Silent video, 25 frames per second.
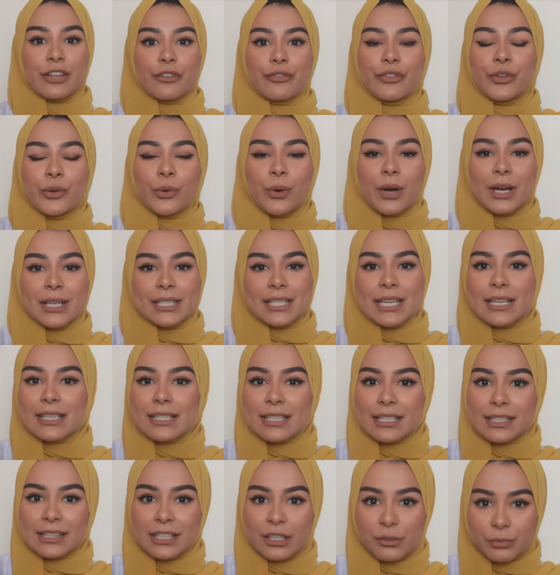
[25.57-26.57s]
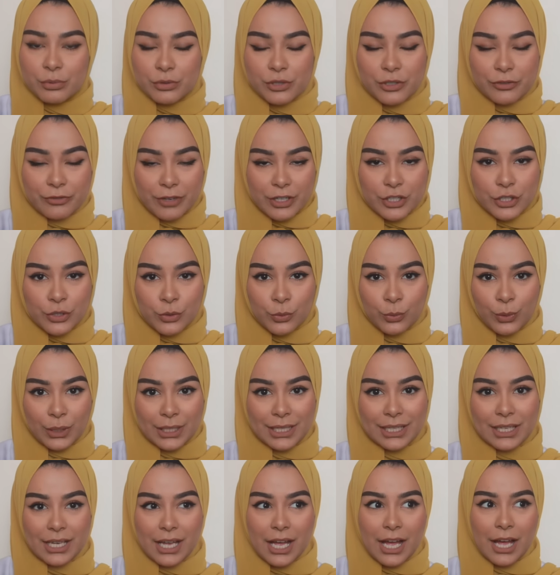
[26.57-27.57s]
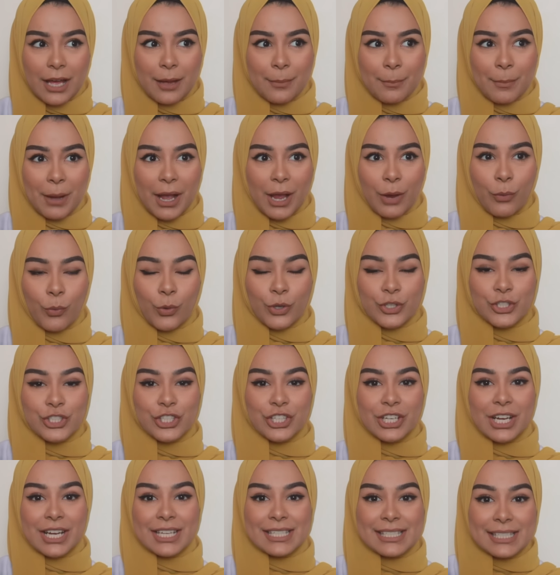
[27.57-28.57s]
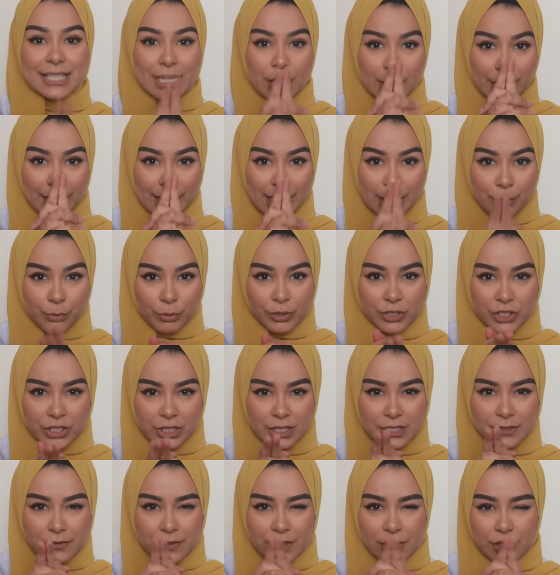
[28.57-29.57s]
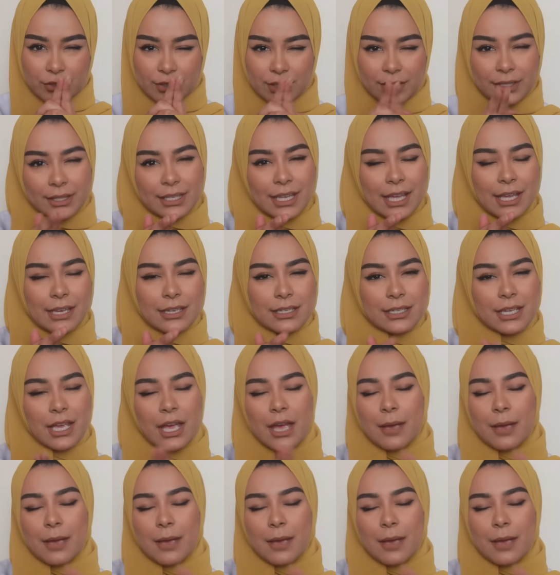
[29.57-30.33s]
If you are attending the Abuja Fashion Week, um, I want you guys to keep watching this video till the end